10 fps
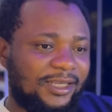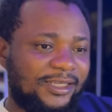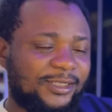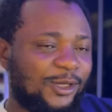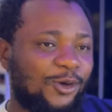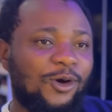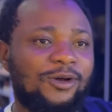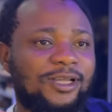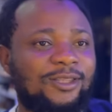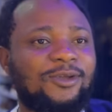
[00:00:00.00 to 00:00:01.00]
is a
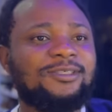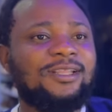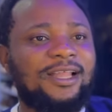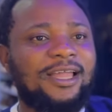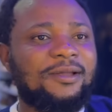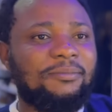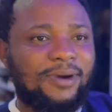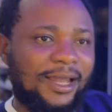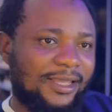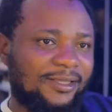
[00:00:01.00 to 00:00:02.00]
God that doesn't like
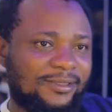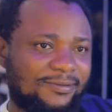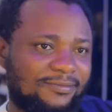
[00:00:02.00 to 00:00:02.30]
bragging.